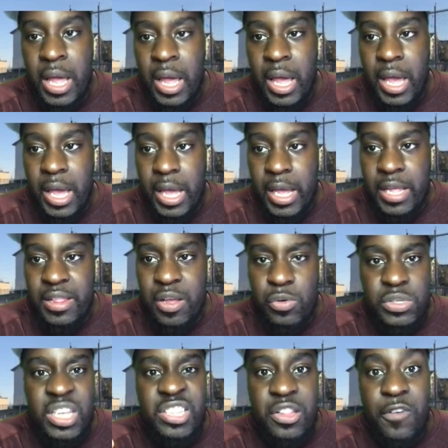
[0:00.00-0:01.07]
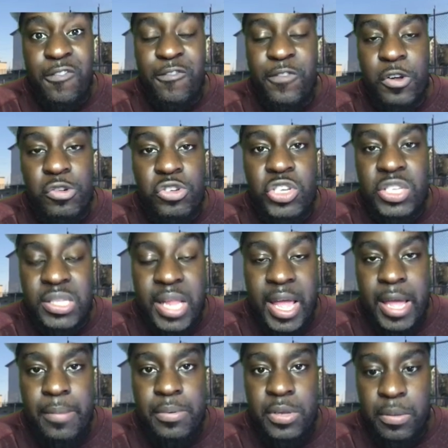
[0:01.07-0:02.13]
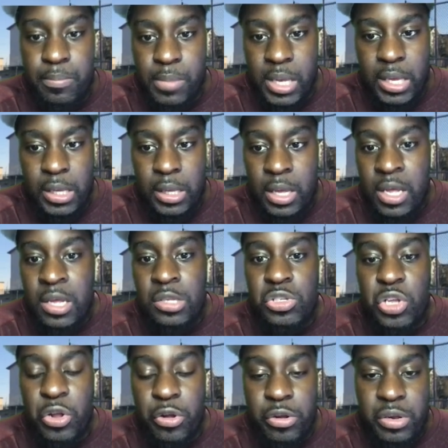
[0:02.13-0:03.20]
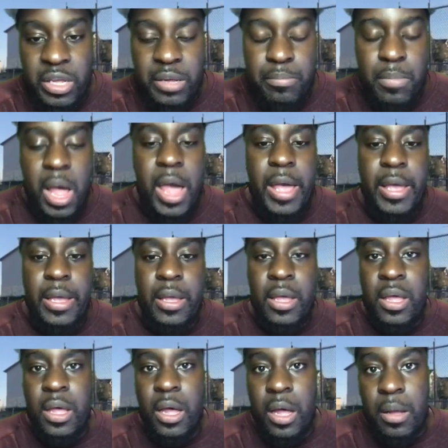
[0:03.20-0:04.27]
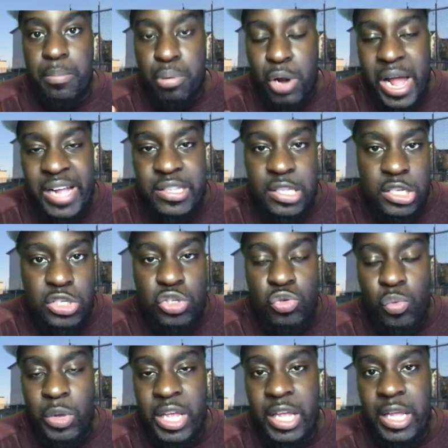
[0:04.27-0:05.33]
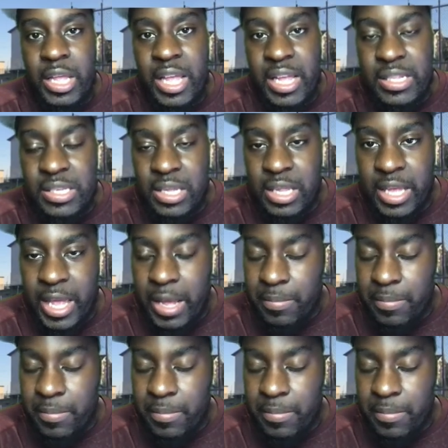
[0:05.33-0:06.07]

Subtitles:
And that was like the first step to me turning my practice swing into the game.